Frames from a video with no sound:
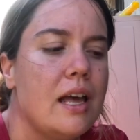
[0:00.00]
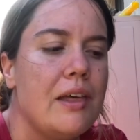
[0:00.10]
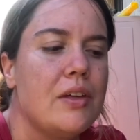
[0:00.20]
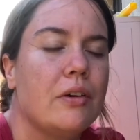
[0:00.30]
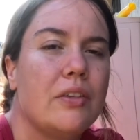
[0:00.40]

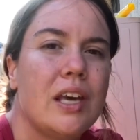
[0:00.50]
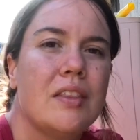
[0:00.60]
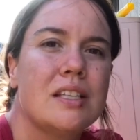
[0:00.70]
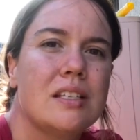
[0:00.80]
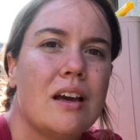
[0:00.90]
and then on the
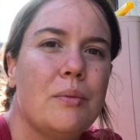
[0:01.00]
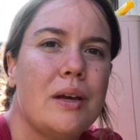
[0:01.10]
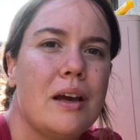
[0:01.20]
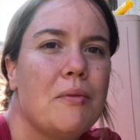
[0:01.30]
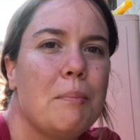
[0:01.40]
other side we
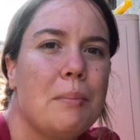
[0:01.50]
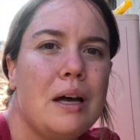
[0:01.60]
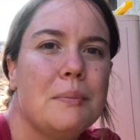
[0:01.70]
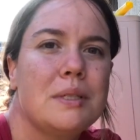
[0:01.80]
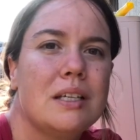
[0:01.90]
have a
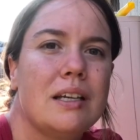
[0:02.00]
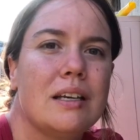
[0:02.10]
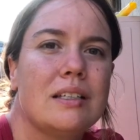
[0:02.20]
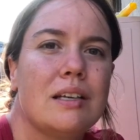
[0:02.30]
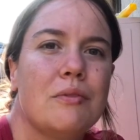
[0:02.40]
barbed
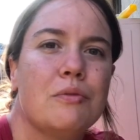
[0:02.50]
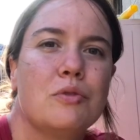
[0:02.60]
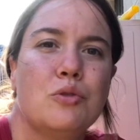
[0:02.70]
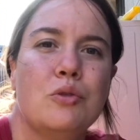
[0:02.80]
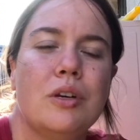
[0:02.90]
connector
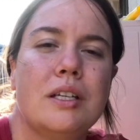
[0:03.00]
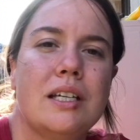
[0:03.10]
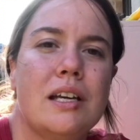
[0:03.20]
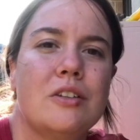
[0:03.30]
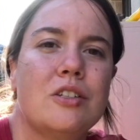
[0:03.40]
to
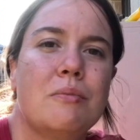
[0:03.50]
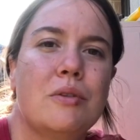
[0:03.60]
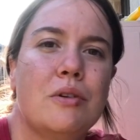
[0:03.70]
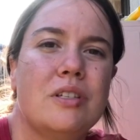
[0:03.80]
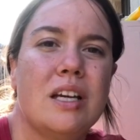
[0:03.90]
attach some
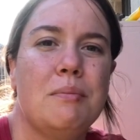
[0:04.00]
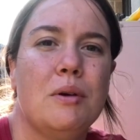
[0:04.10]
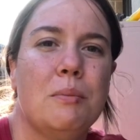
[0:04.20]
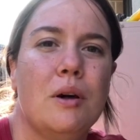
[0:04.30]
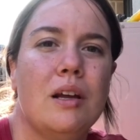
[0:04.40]

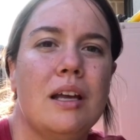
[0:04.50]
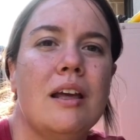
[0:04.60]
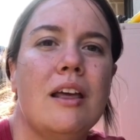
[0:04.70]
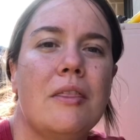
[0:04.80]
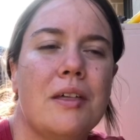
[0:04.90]
13mm poly.
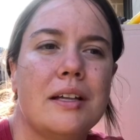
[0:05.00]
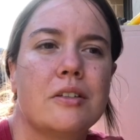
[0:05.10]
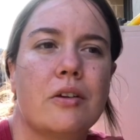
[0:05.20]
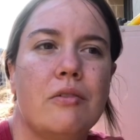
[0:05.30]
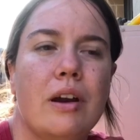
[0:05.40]
That's
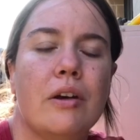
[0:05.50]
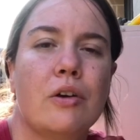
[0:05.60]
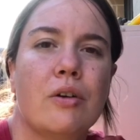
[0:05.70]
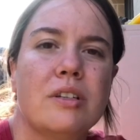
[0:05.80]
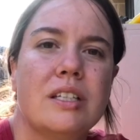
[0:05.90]
going to run
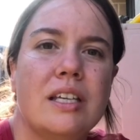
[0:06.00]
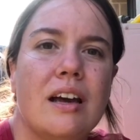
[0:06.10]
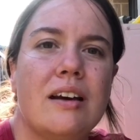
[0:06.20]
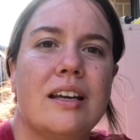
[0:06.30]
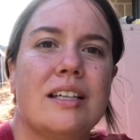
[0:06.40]
across the
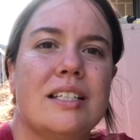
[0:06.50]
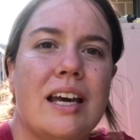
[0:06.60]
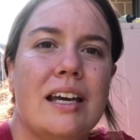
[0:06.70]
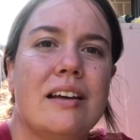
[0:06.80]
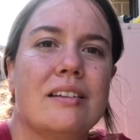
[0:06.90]
yard and
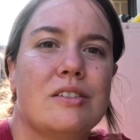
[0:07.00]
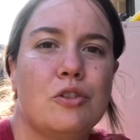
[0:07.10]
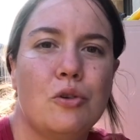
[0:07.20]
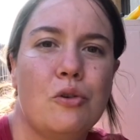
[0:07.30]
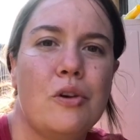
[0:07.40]
take us
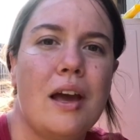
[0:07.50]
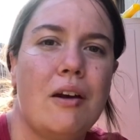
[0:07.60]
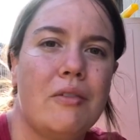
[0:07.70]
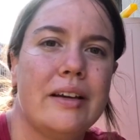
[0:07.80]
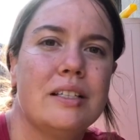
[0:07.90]
to
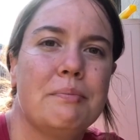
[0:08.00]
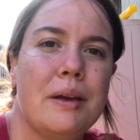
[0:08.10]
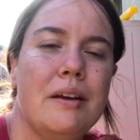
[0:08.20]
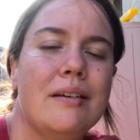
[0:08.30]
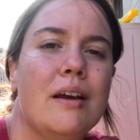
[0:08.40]
our raised
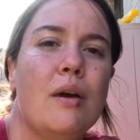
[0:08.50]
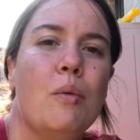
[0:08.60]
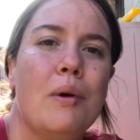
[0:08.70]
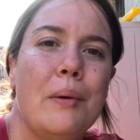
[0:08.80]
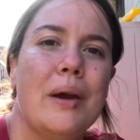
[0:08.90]
bed
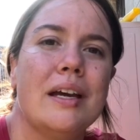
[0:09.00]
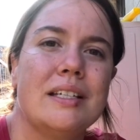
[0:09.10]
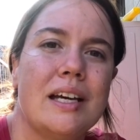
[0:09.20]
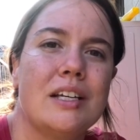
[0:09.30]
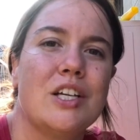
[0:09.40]
where we
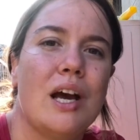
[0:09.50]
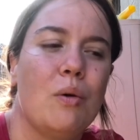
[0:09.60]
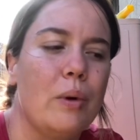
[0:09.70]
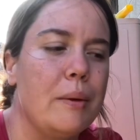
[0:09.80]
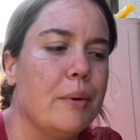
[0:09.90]
attach
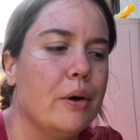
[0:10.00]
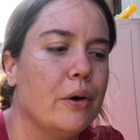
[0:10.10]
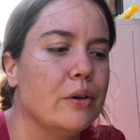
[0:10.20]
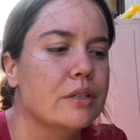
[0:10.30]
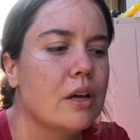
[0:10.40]
our weeper
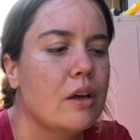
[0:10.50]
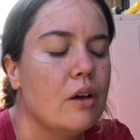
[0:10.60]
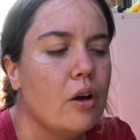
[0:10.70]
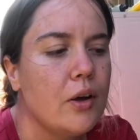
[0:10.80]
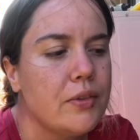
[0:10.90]
hose.
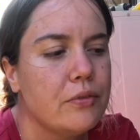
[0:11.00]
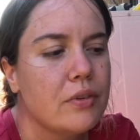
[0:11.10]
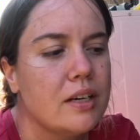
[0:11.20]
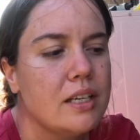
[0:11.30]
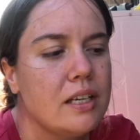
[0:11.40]
On the
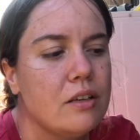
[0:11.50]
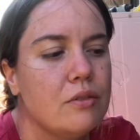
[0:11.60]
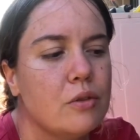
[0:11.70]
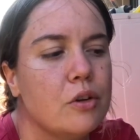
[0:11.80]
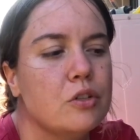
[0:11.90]
front here
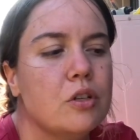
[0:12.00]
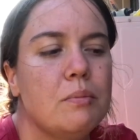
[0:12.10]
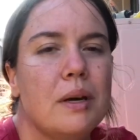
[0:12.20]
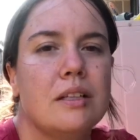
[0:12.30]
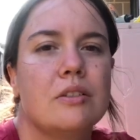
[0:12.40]
you've got two
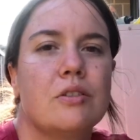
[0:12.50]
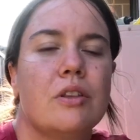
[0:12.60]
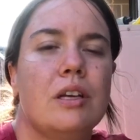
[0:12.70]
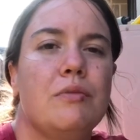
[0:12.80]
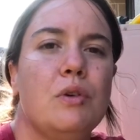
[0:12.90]
buttons so
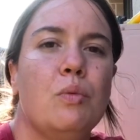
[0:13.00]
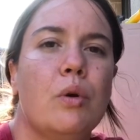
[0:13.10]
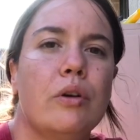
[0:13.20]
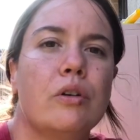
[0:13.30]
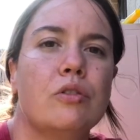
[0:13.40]
that if you
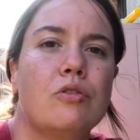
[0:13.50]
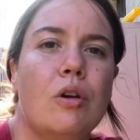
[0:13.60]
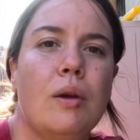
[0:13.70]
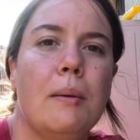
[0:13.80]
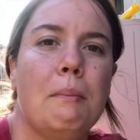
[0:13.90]
want to
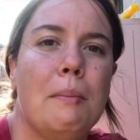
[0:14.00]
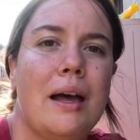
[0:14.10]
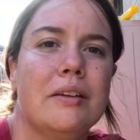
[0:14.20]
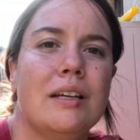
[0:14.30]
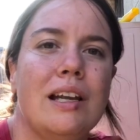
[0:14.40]
control it
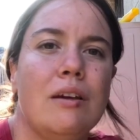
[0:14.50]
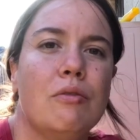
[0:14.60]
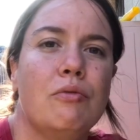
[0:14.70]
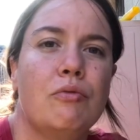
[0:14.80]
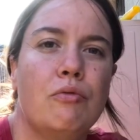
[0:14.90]
manually
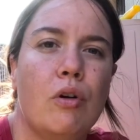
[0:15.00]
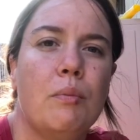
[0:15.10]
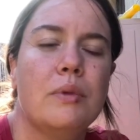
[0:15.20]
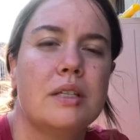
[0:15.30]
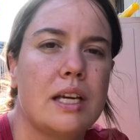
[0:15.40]

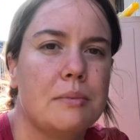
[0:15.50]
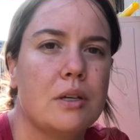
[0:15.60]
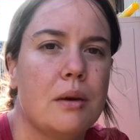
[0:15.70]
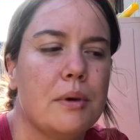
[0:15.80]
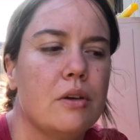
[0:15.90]
from the tap
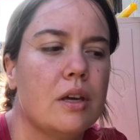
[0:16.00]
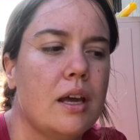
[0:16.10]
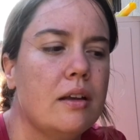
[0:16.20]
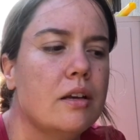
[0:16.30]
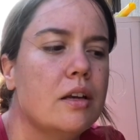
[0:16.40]
timer you
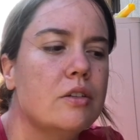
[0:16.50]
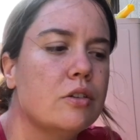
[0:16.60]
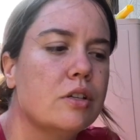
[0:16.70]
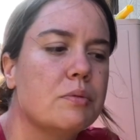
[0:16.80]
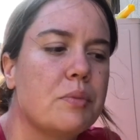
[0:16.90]
can.
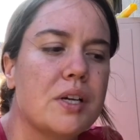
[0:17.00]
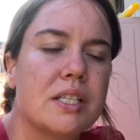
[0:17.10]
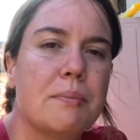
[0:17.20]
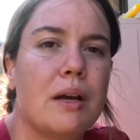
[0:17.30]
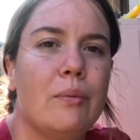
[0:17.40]
So you just press
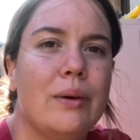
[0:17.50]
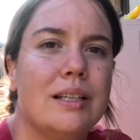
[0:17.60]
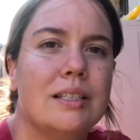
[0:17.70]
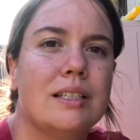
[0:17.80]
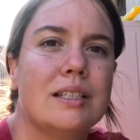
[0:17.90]
the button
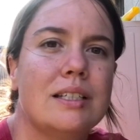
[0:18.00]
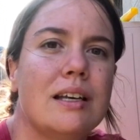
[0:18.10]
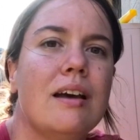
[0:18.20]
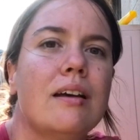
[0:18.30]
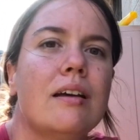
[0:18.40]
once to
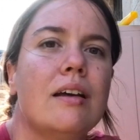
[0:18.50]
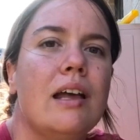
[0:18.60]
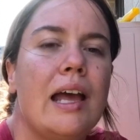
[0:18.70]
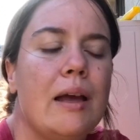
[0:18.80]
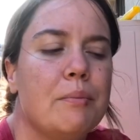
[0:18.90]
start
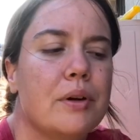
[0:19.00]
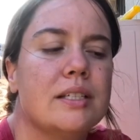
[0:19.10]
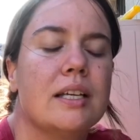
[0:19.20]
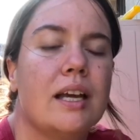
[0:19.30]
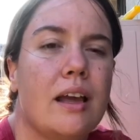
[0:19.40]
and
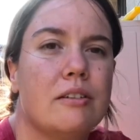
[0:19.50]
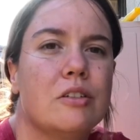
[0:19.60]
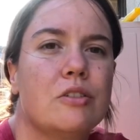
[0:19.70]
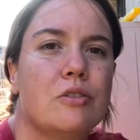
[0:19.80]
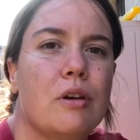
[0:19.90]
press it again
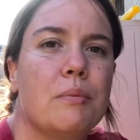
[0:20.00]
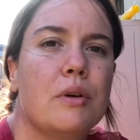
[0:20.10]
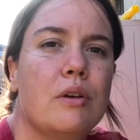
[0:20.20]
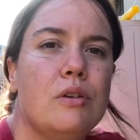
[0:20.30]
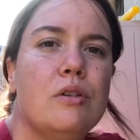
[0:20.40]
to stop.
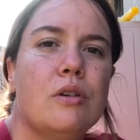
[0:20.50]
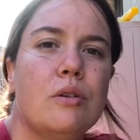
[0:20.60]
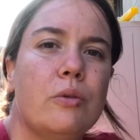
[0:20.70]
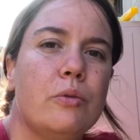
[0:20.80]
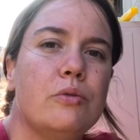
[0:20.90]
You
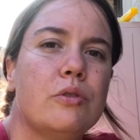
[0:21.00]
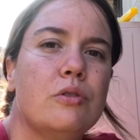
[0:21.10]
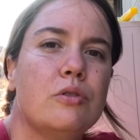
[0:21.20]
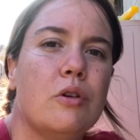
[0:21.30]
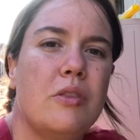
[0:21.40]
can also
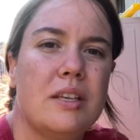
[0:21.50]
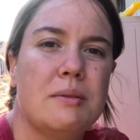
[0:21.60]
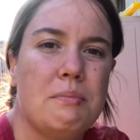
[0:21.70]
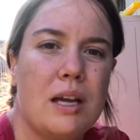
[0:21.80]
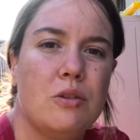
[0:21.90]
do
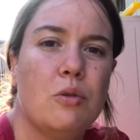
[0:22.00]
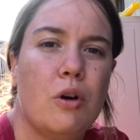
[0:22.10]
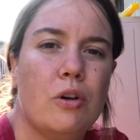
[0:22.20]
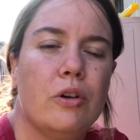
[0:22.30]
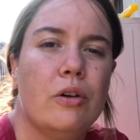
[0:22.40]
this manual
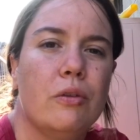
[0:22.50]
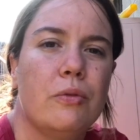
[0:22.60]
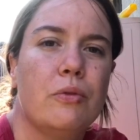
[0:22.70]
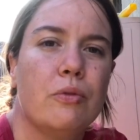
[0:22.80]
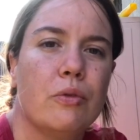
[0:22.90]
on and
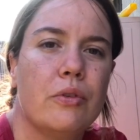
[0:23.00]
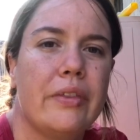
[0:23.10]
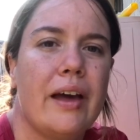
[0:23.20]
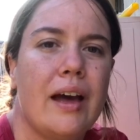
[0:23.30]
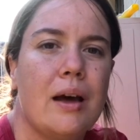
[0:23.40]
off through
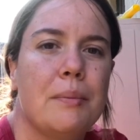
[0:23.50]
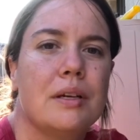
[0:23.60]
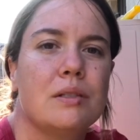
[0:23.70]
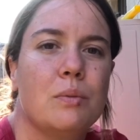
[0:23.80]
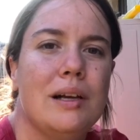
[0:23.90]
the app,
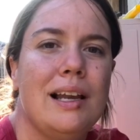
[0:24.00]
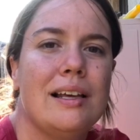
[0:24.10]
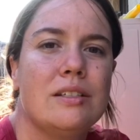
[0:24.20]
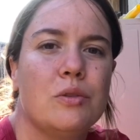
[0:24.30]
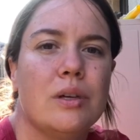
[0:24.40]
as well
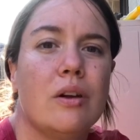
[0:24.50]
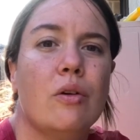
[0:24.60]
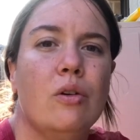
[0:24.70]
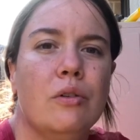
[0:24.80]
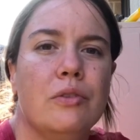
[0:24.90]
as doing
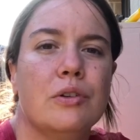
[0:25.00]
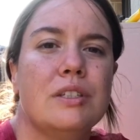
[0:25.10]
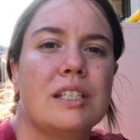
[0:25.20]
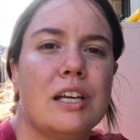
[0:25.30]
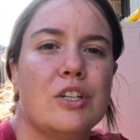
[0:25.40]
all of your
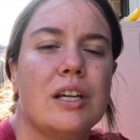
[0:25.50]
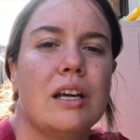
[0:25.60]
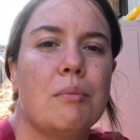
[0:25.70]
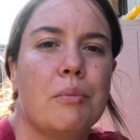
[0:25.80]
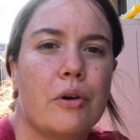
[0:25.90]

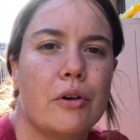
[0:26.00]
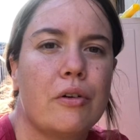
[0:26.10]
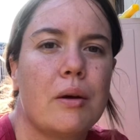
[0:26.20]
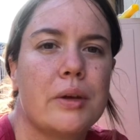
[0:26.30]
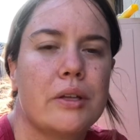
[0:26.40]
scheduling and
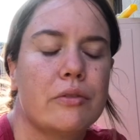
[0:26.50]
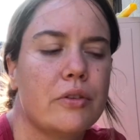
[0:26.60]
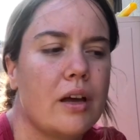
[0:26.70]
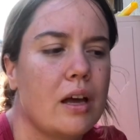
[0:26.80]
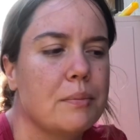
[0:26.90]
programming through
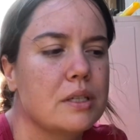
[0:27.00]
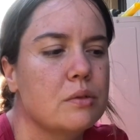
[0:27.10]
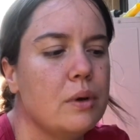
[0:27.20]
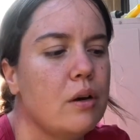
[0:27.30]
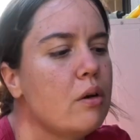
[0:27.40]
the app
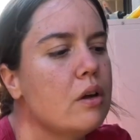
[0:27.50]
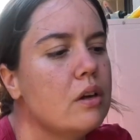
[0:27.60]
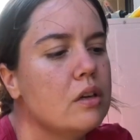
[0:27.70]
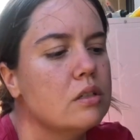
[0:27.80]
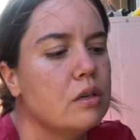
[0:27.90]
as well.
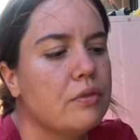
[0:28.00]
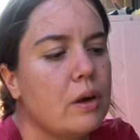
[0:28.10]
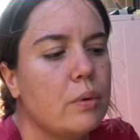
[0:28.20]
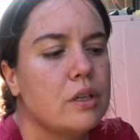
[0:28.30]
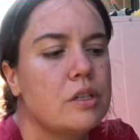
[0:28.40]
So if I
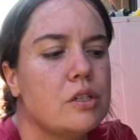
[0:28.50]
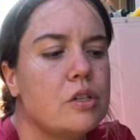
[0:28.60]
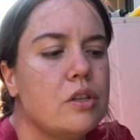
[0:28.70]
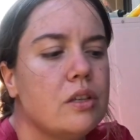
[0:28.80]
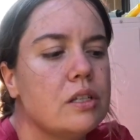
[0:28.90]
wanted to
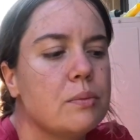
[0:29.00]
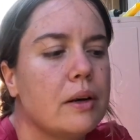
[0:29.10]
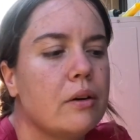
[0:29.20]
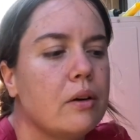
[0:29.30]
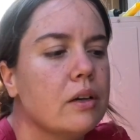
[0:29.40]
turn this
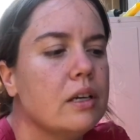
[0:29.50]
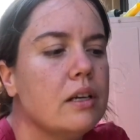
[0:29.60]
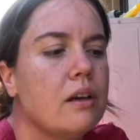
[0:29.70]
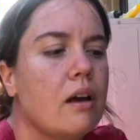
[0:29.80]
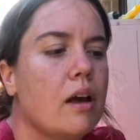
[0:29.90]
one on
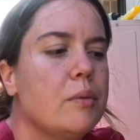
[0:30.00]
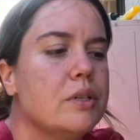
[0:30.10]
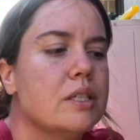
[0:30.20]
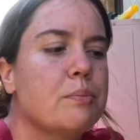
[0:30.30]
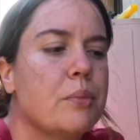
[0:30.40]
here, I would
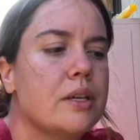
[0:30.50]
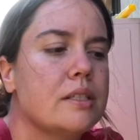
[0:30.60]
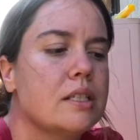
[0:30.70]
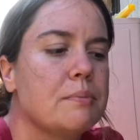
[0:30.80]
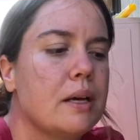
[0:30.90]
just press
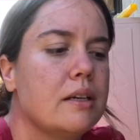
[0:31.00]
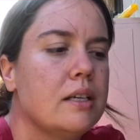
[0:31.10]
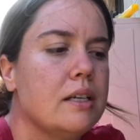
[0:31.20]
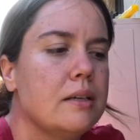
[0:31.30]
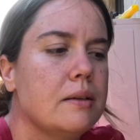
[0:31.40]
this button
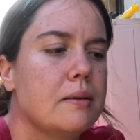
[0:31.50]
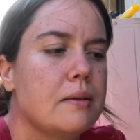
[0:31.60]
here